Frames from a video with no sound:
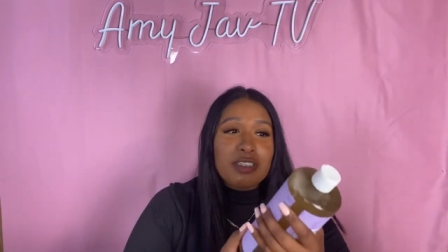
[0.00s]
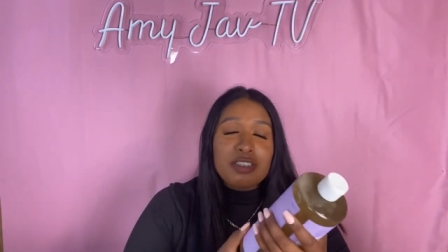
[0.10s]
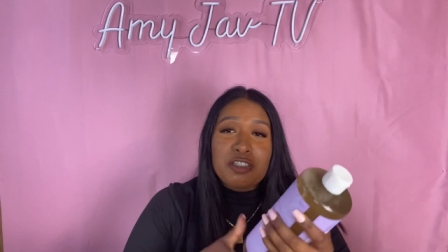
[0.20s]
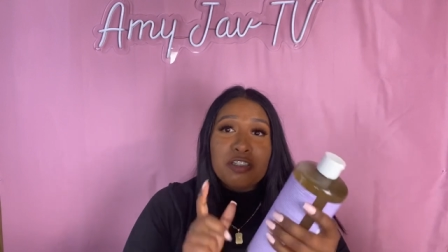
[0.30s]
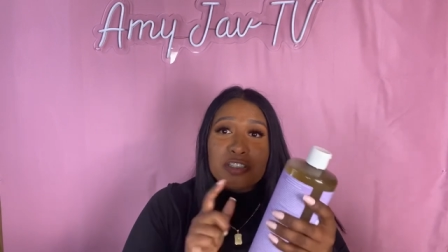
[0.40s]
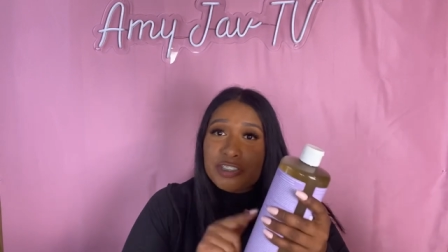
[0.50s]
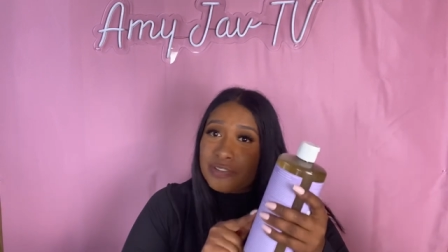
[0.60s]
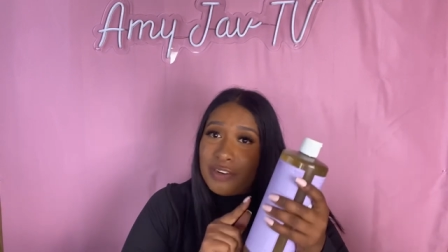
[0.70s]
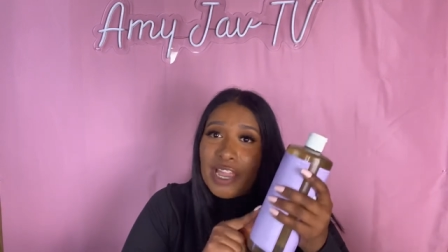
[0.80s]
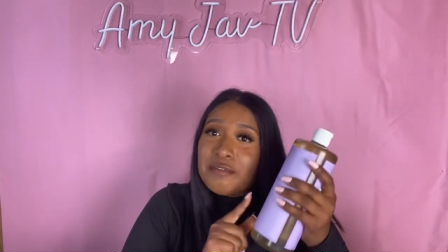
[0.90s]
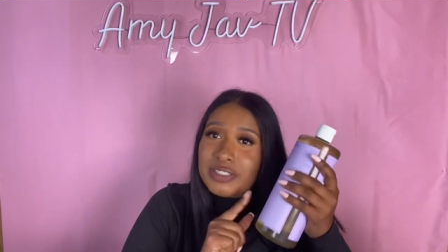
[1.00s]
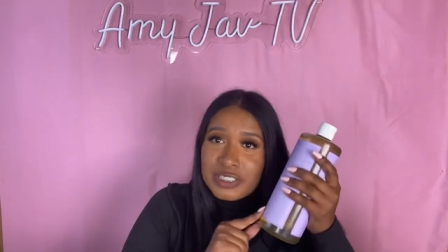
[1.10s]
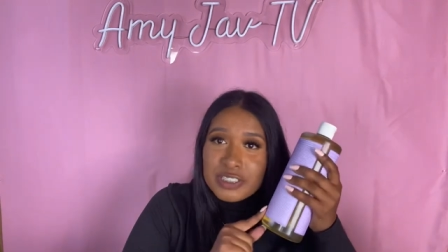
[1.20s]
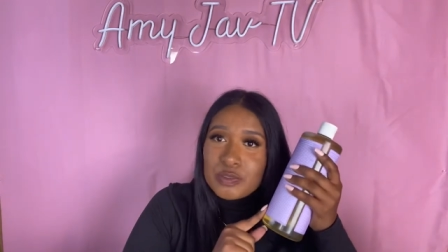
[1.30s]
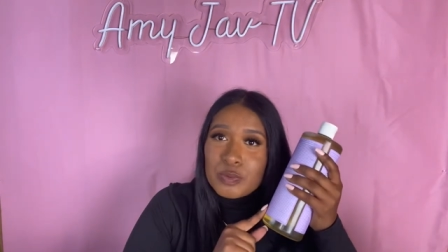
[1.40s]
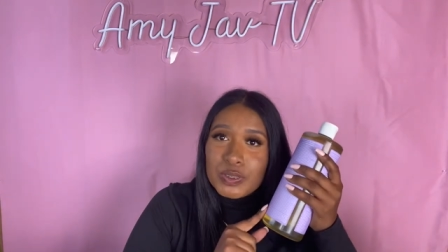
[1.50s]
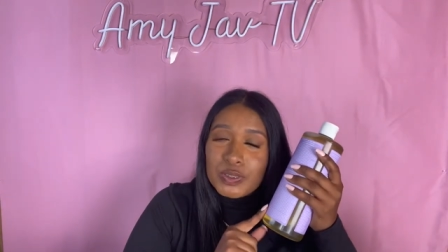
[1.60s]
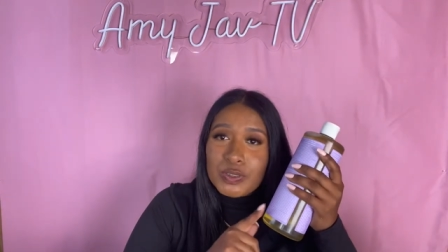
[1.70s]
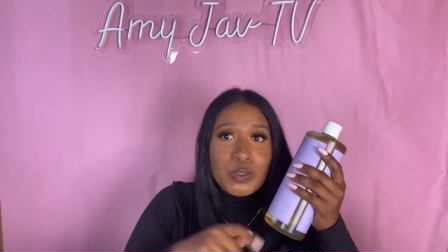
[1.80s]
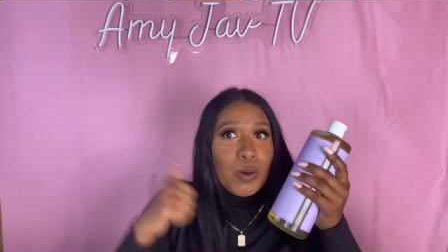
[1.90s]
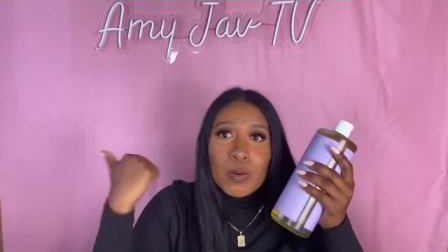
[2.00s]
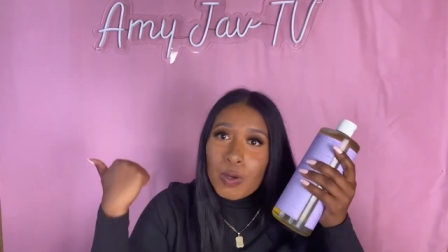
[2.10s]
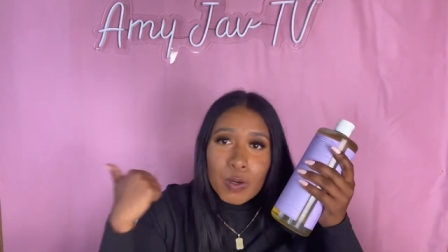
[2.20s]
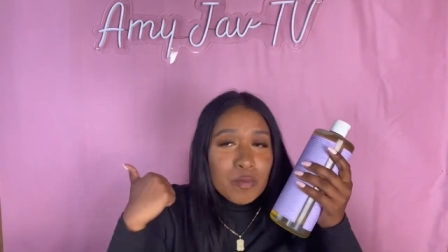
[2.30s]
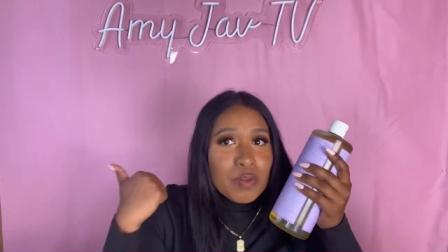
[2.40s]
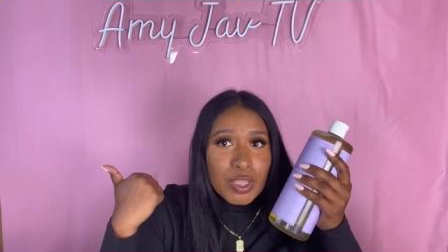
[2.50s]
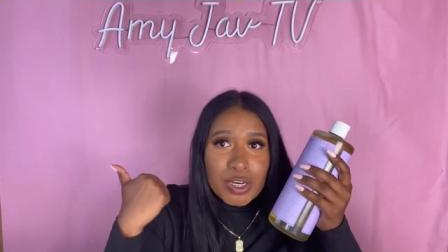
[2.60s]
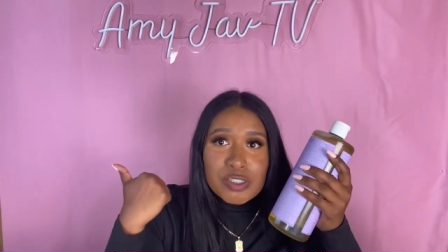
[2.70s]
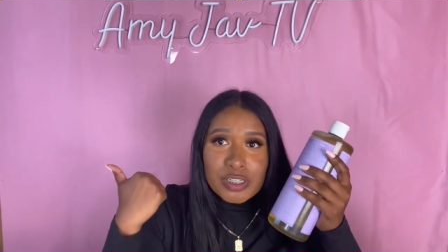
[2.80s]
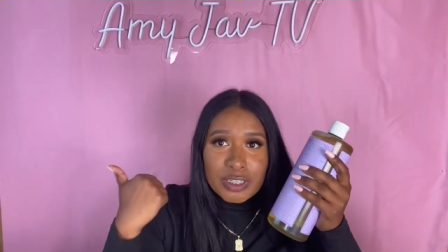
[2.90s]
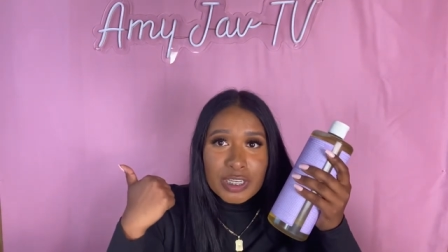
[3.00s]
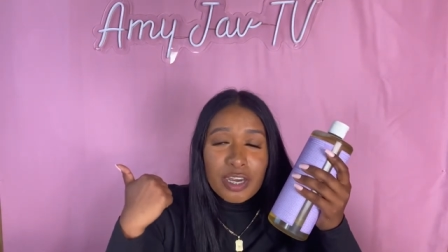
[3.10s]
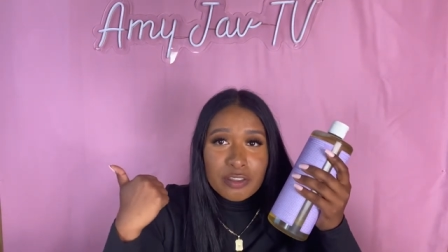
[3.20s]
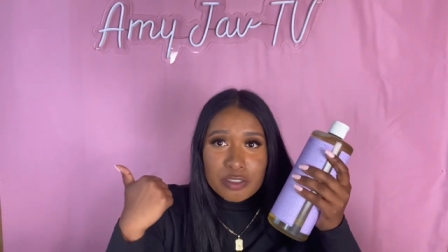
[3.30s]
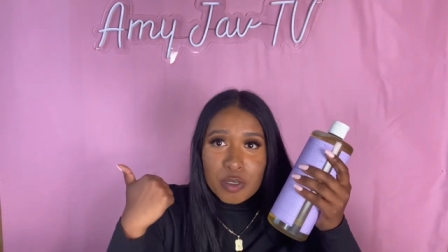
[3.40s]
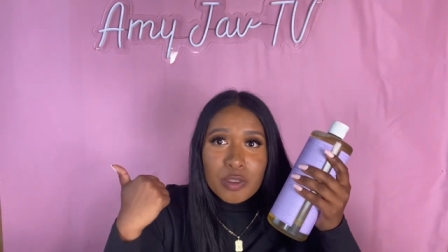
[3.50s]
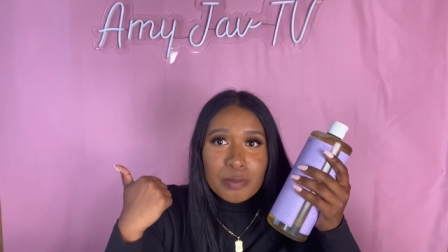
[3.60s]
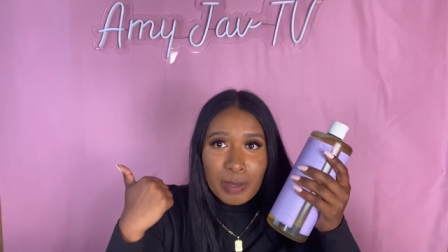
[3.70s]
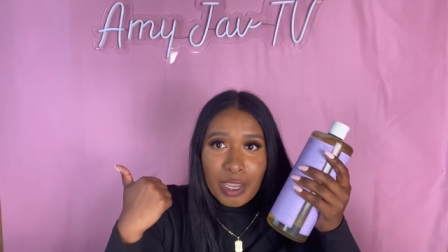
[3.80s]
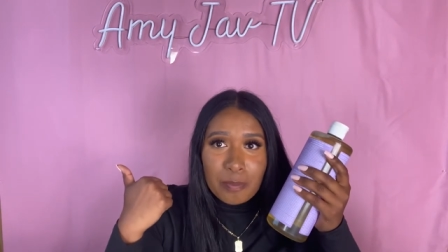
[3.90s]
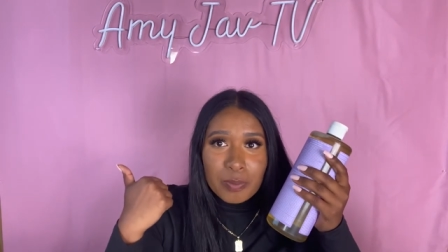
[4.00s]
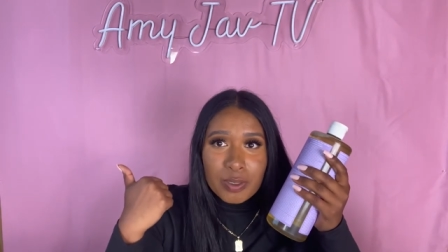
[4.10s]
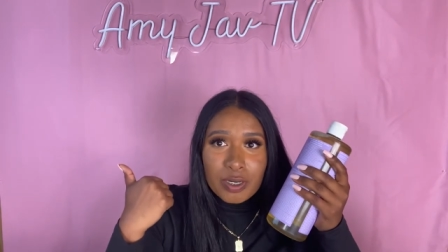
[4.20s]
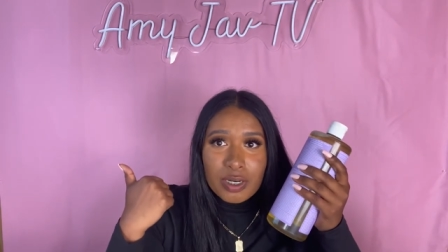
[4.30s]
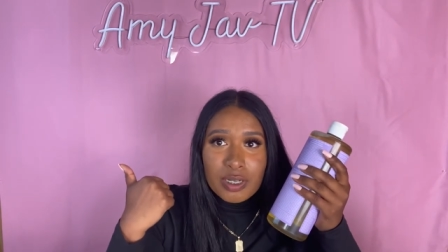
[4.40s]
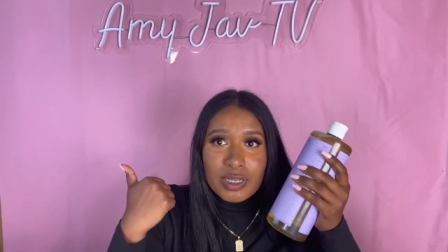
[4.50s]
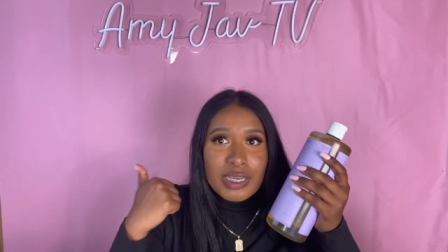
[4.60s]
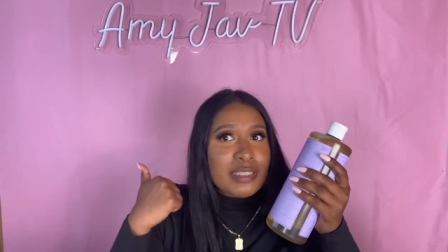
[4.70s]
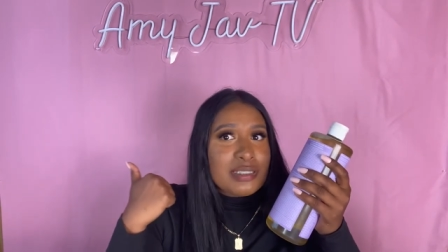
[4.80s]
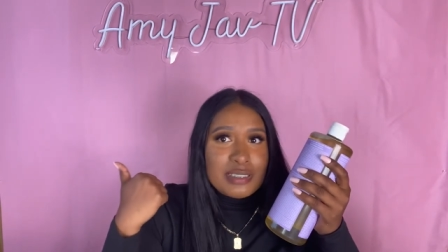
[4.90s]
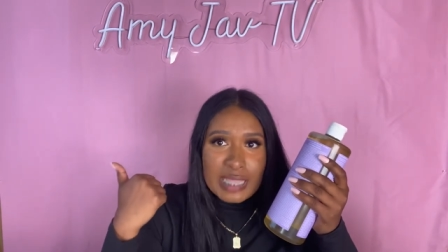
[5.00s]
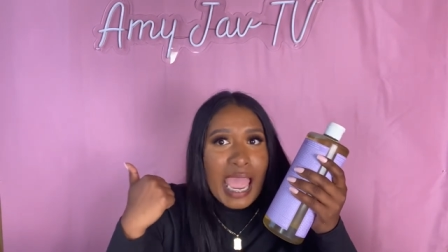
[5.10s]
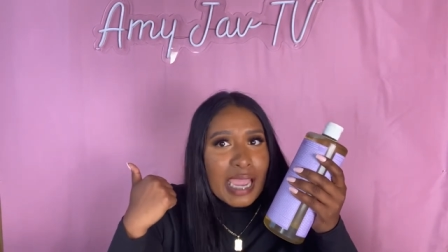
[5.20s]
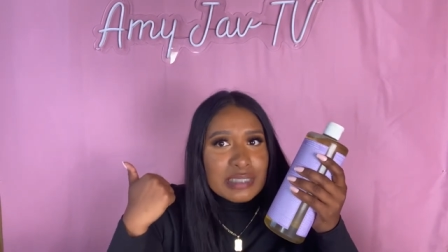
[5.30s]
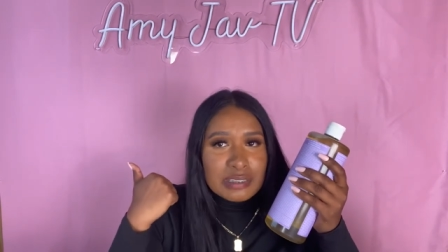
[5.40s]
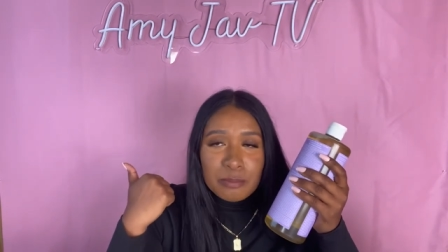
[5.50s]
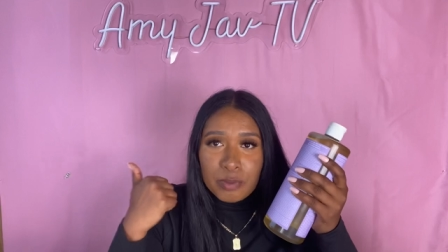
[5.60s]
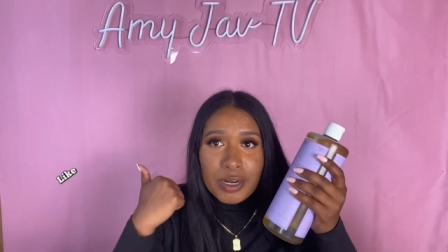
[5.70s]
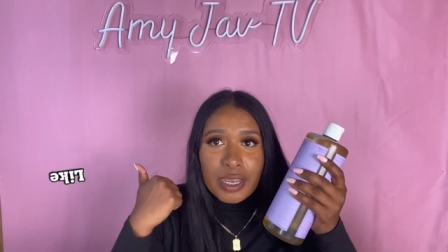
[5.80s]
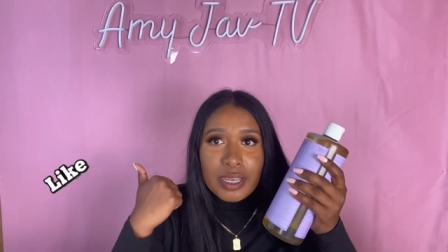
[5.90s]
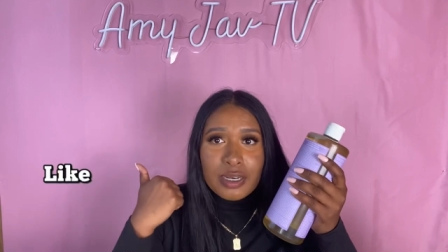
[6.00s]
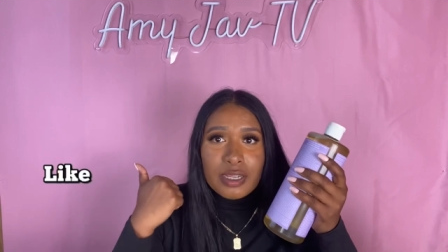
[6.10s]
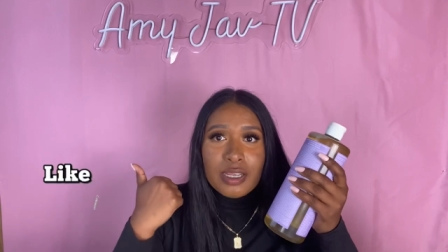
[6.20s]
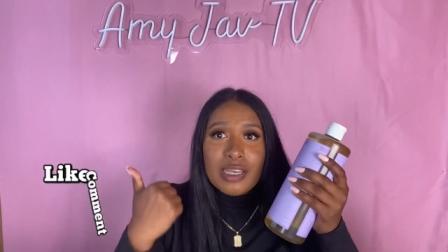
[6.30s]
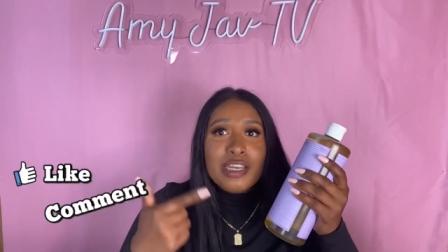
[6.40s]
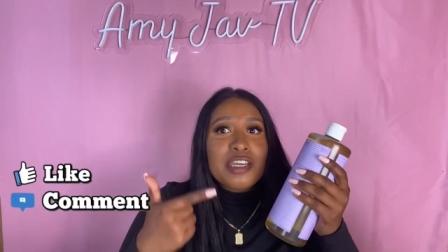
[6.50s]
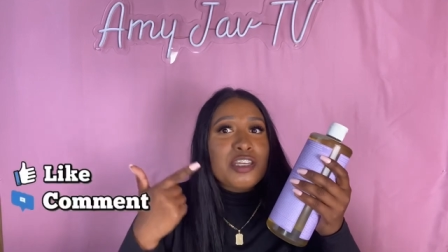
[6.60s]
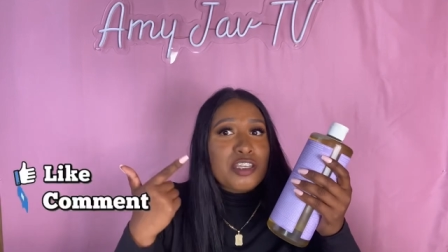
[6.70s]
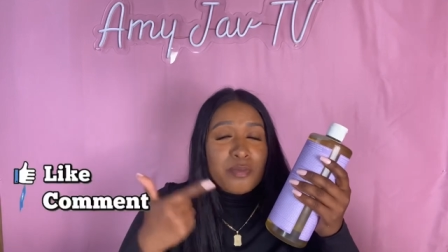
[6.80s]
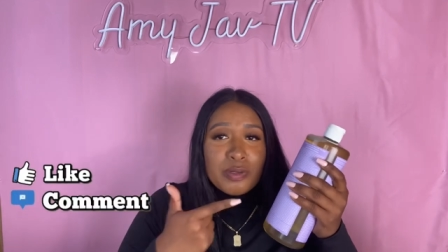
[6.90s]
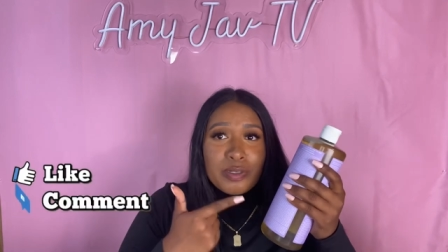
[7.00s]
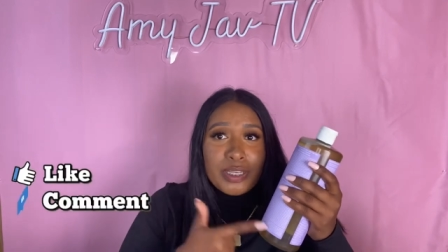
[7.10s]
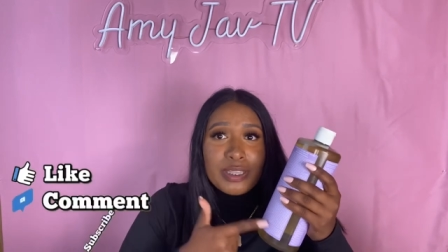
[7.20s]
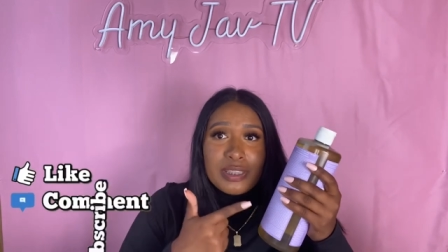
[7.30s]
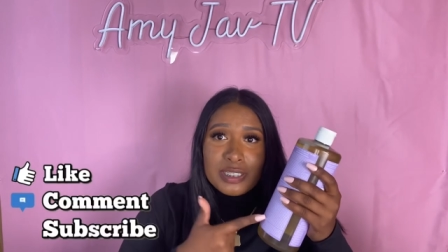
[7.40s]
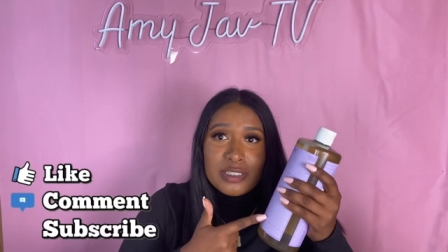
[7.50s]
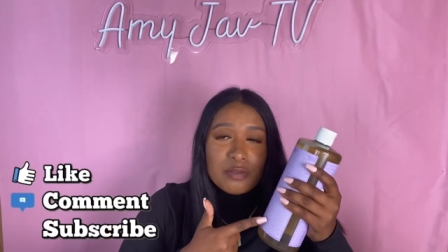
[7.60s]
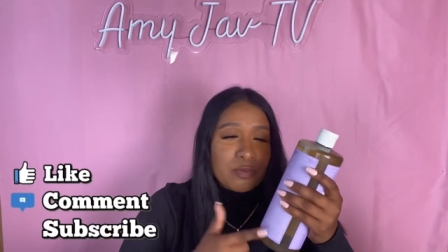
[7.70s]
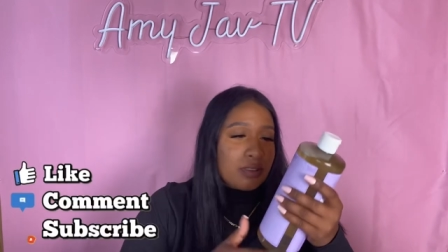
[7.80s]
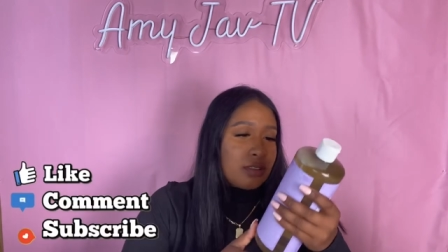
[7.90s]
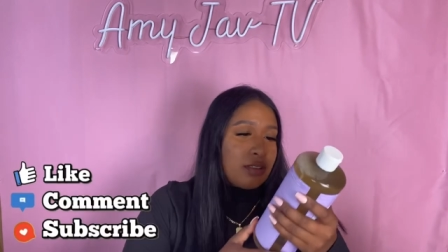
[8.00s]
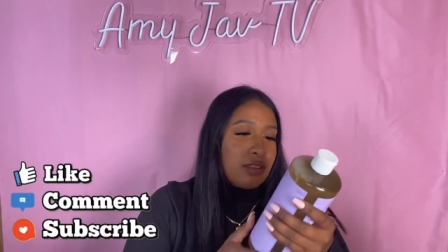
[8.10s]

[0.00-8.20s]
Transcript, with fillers: You're going to survive with this one. Don't go over there and try to get all the toilet paper and snacks and bread. You better get this one.